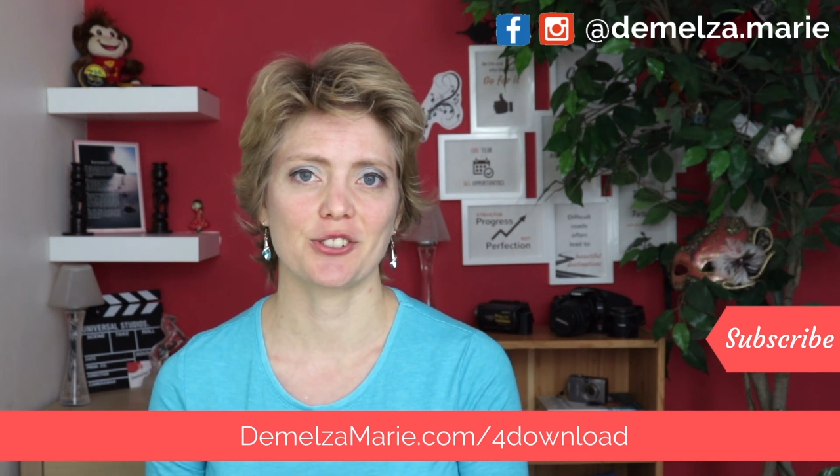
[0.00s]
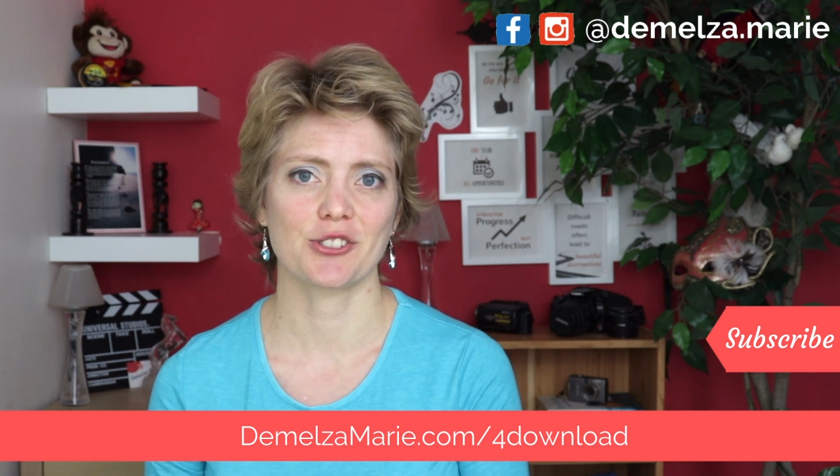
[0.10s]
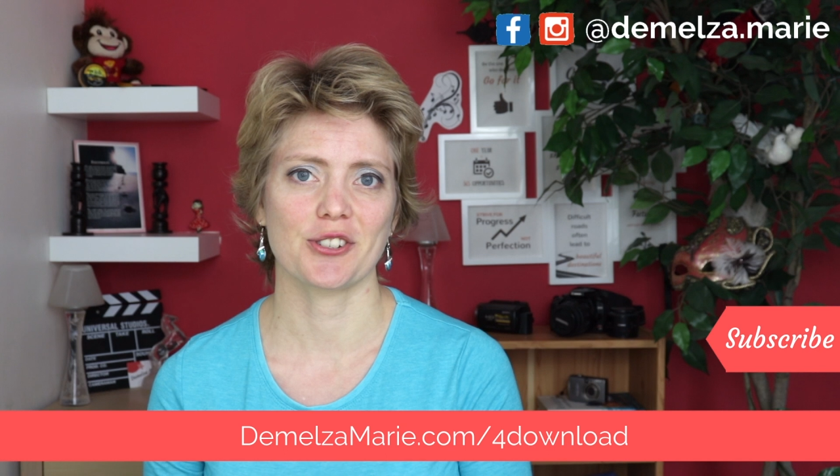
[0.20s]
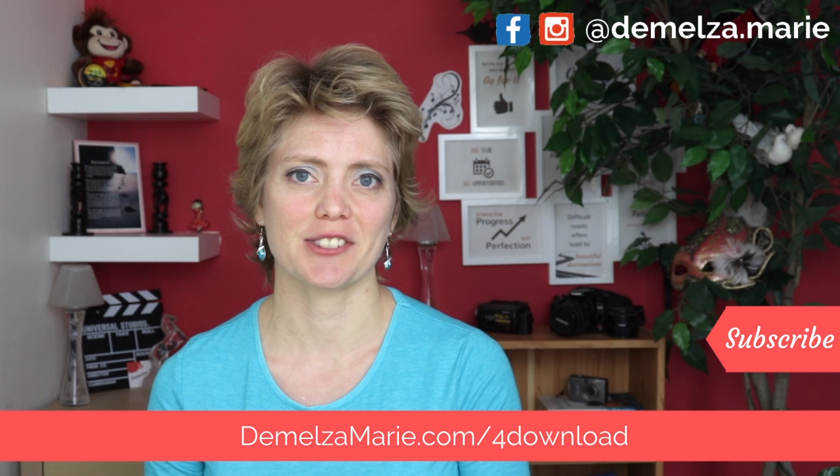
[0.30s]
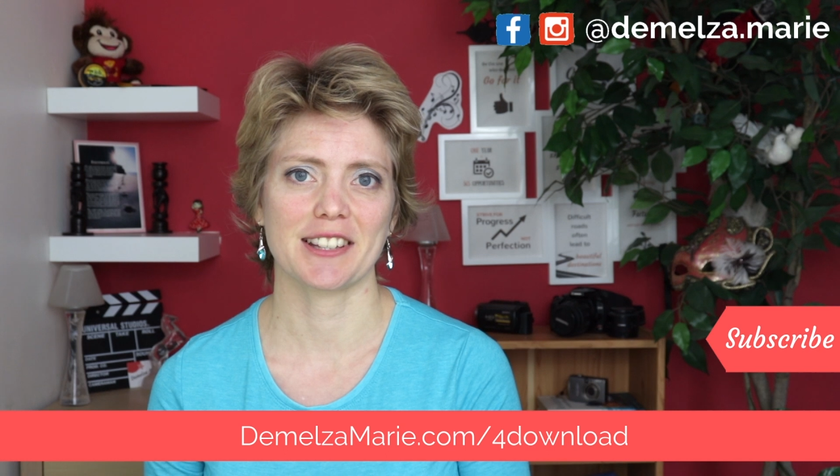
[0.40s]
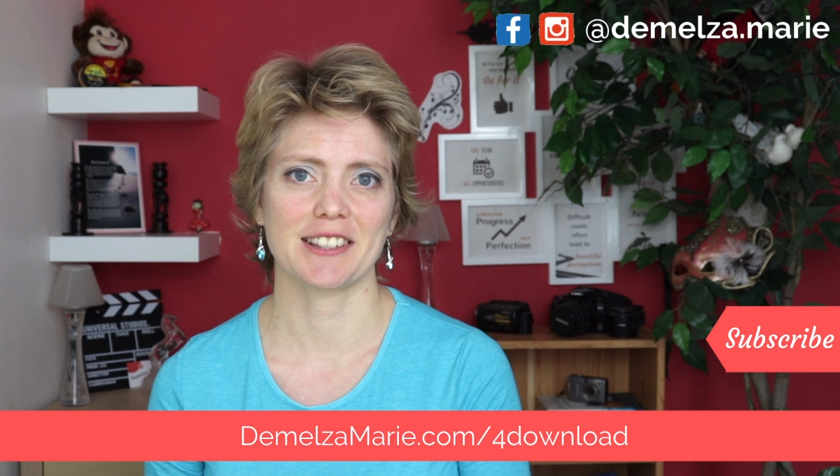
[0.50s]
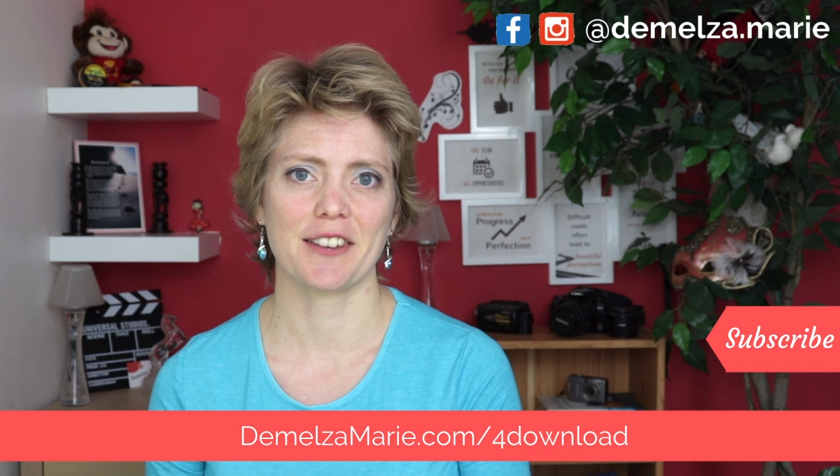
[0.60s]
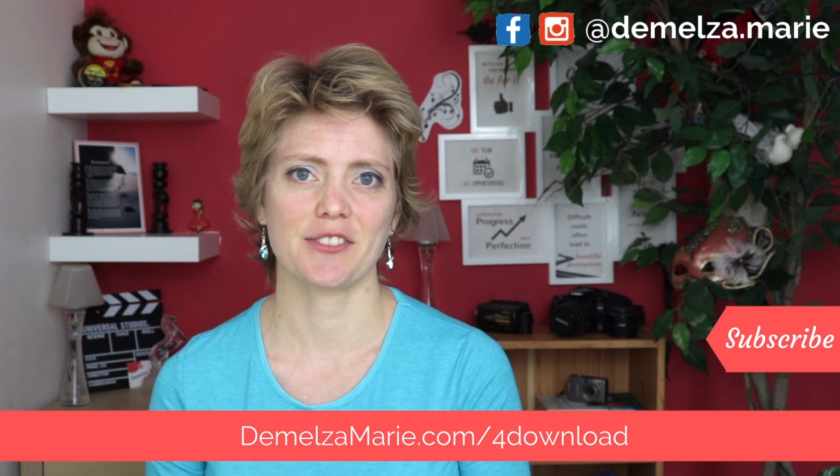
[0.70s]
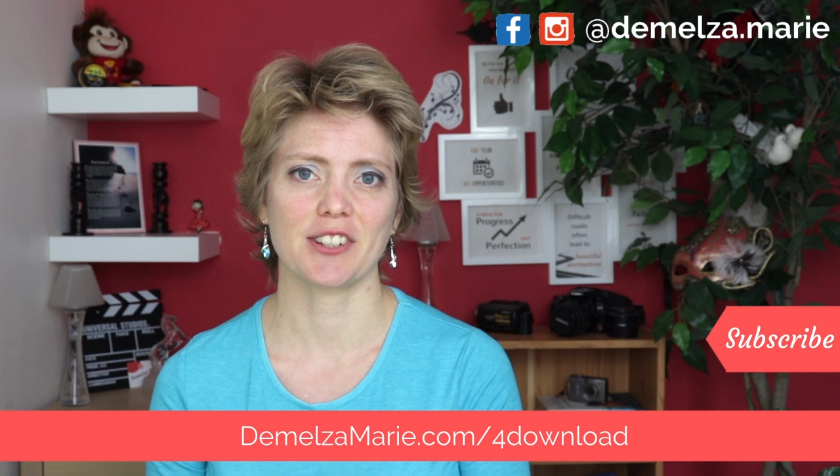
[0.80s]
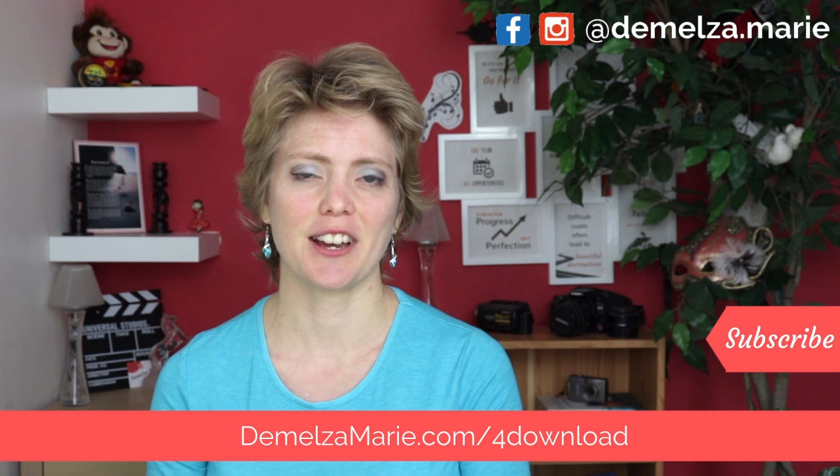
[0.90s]
non-toxic
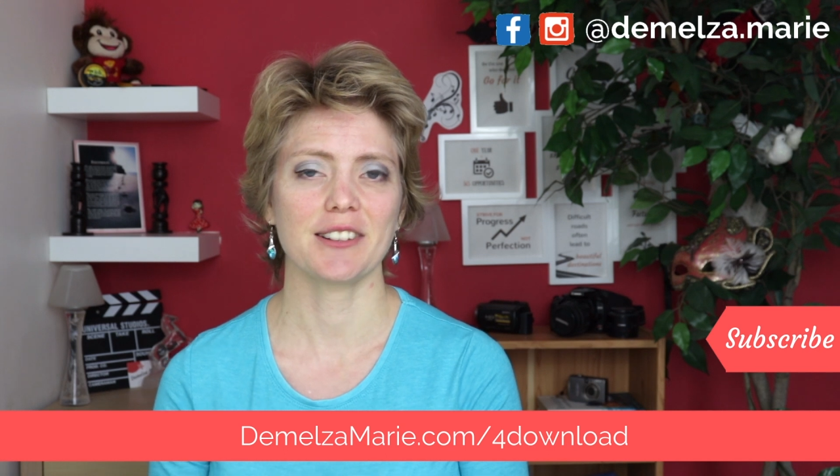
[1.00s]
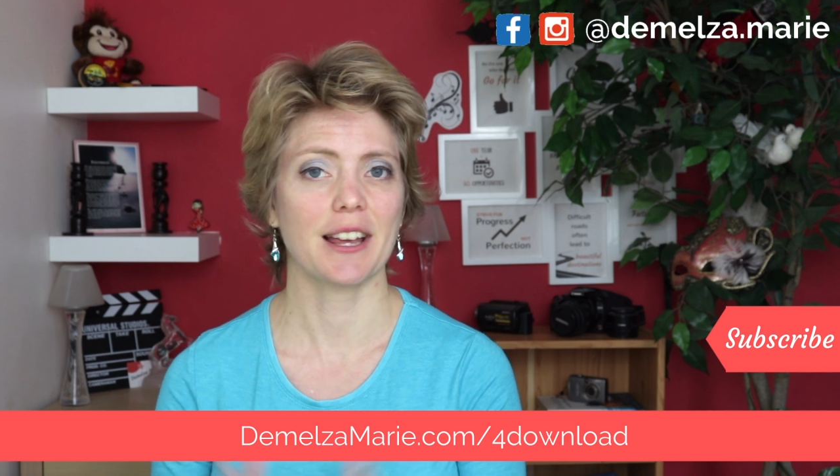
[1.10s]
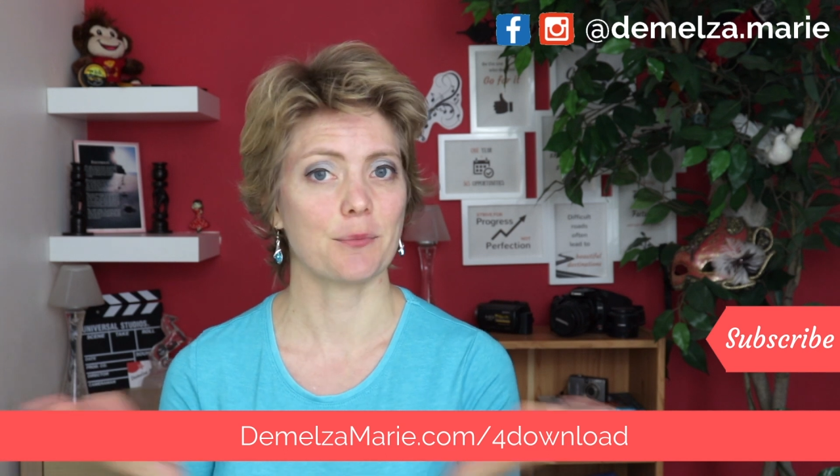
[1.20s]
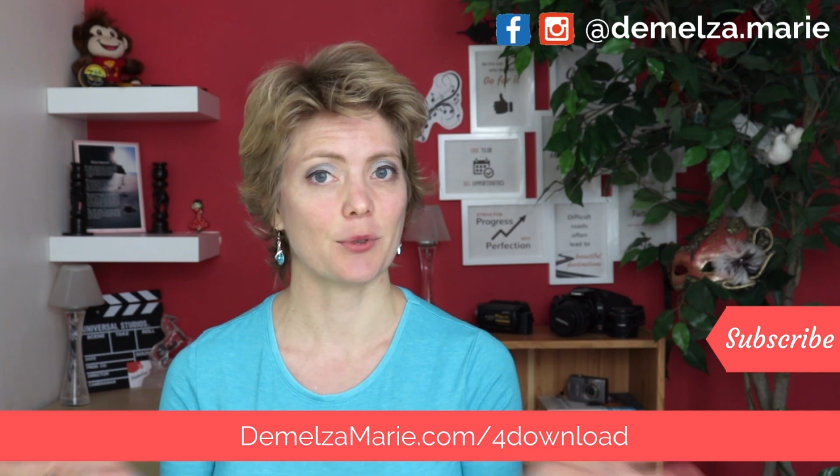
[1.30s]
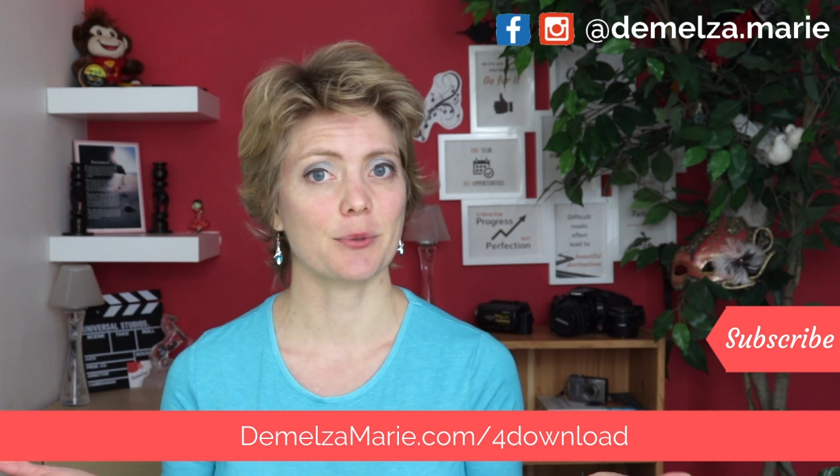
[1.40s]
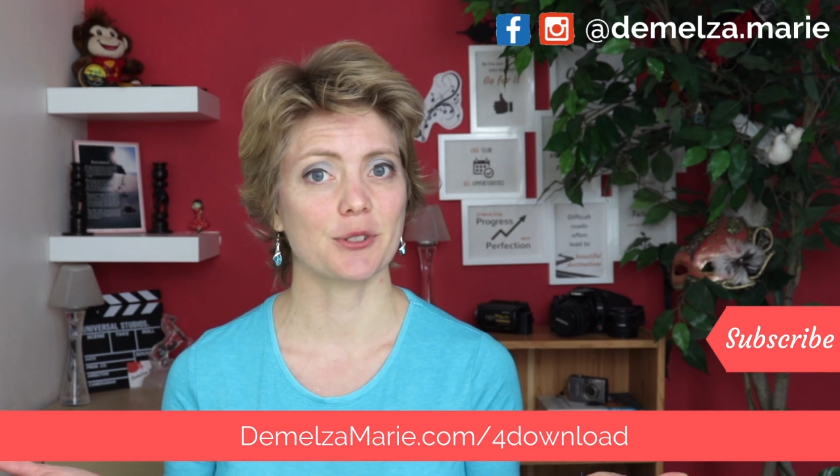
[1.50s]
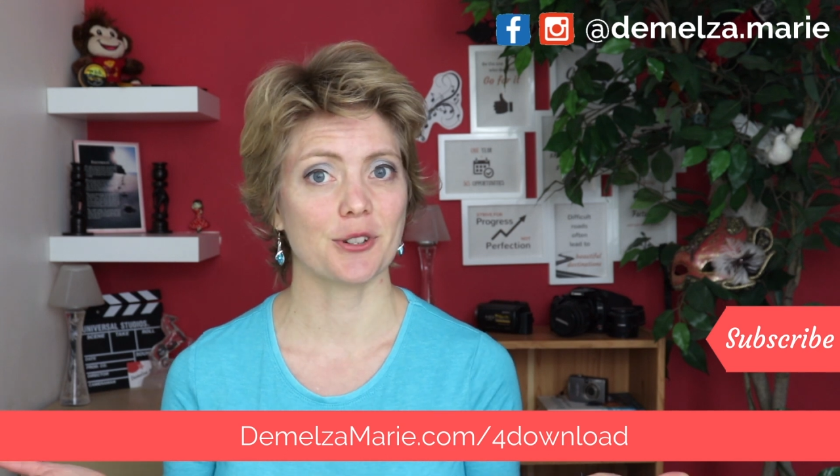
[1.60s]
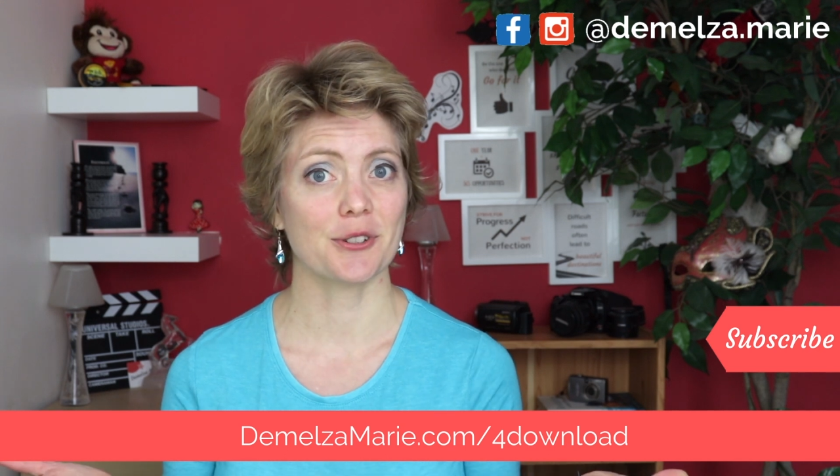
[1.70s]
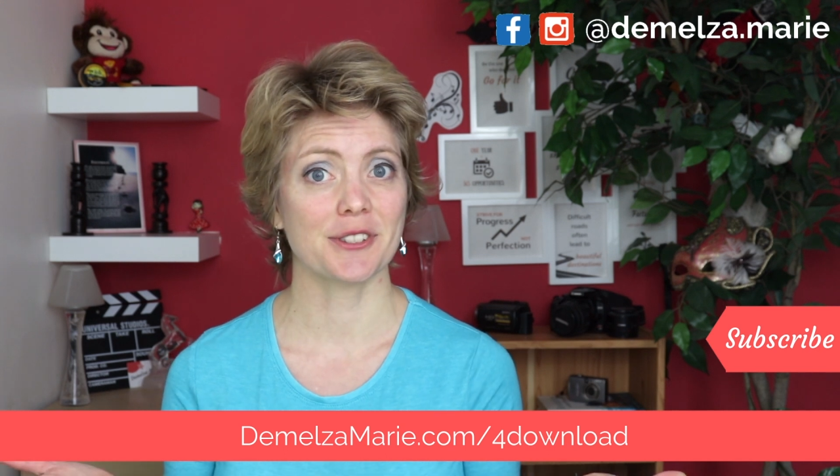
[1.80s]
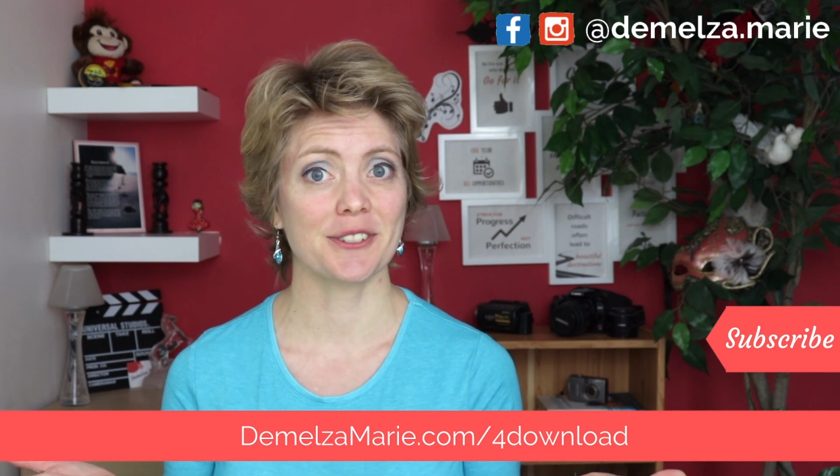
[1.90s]
lifestyle, and we will
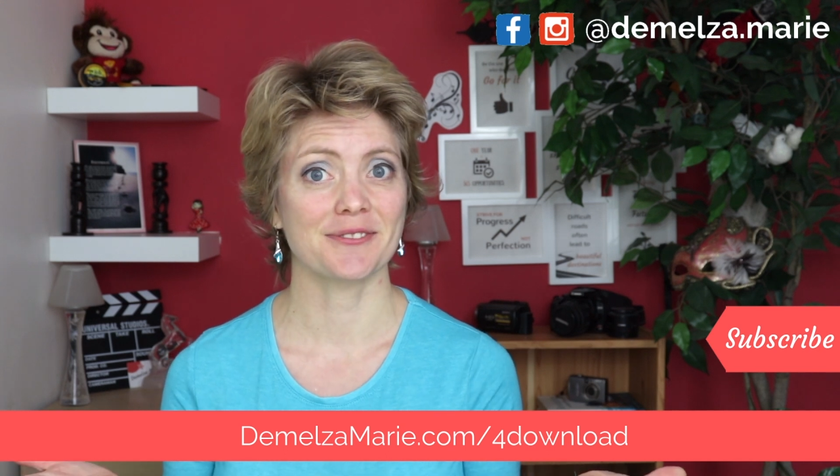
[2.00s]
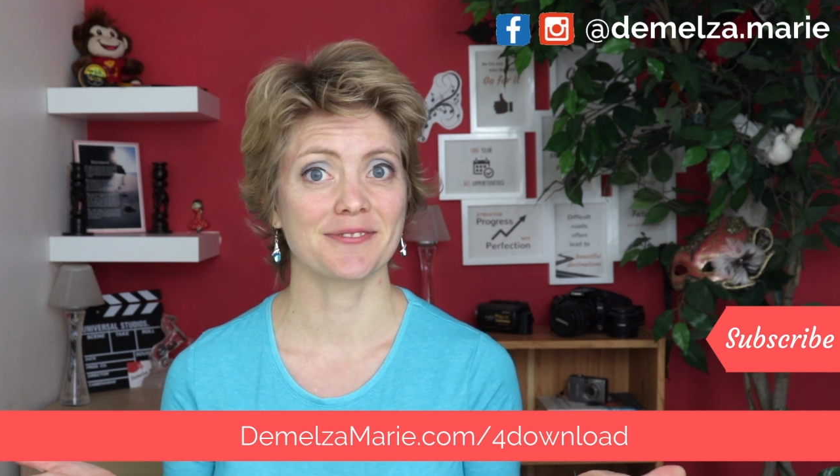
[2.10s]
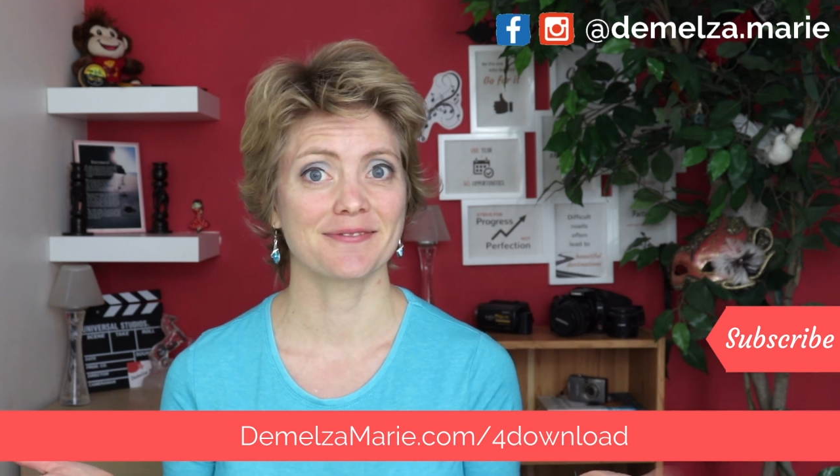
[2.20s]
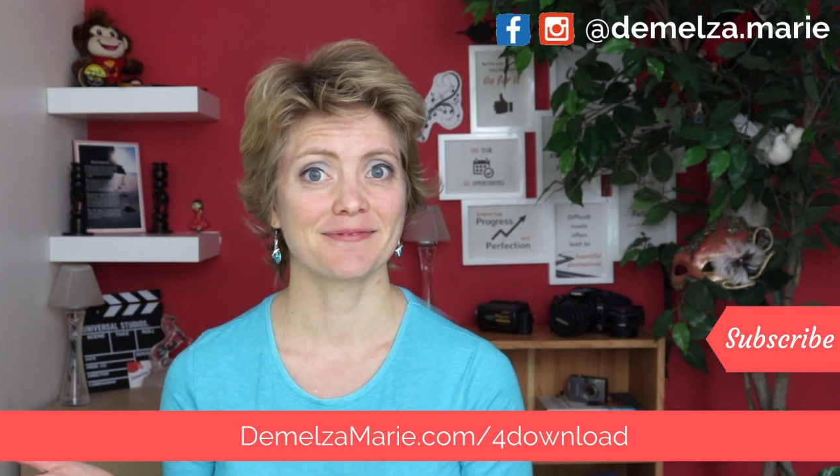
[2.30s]
talk soon.